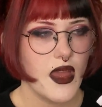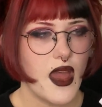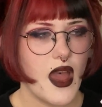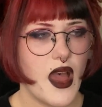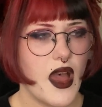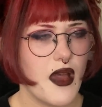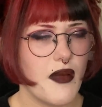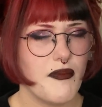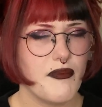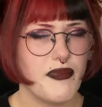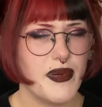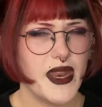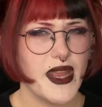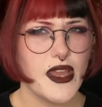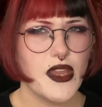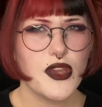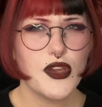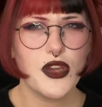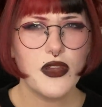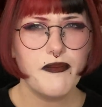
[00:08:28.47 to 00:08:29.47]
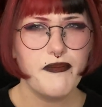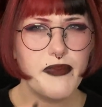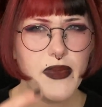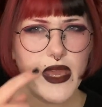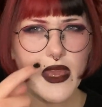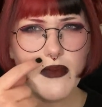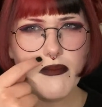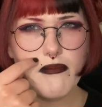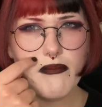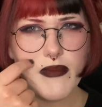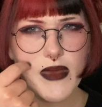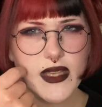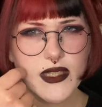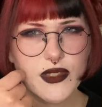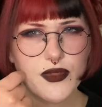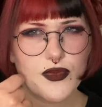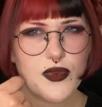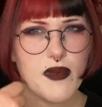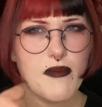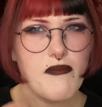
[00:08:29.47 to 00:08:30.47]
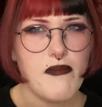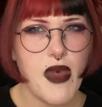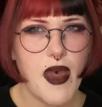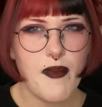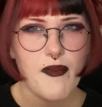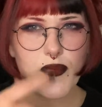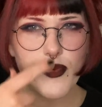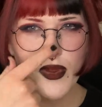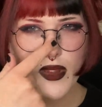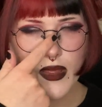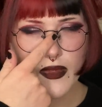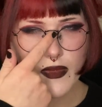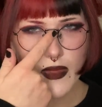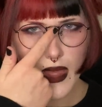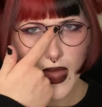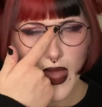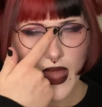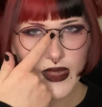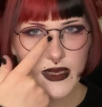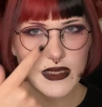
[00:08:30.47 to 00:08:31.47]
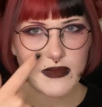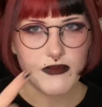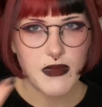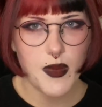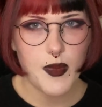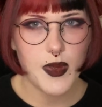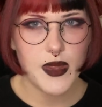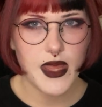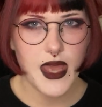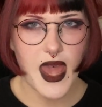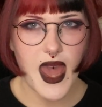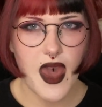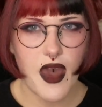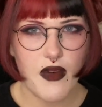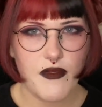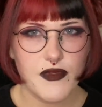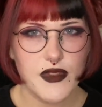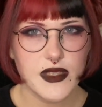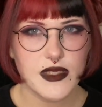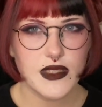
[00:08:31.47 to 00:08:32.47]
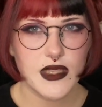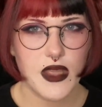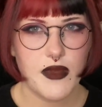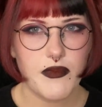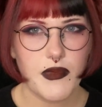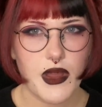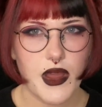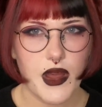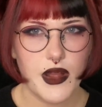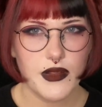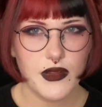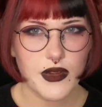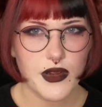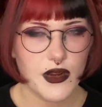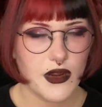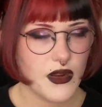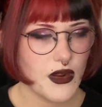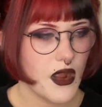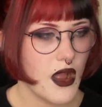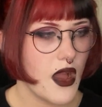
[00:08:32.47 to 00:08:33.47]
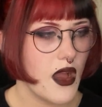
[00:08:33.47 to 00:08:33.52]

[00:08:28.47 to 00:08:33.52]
But I could be misremembering that. Maybe they have the same color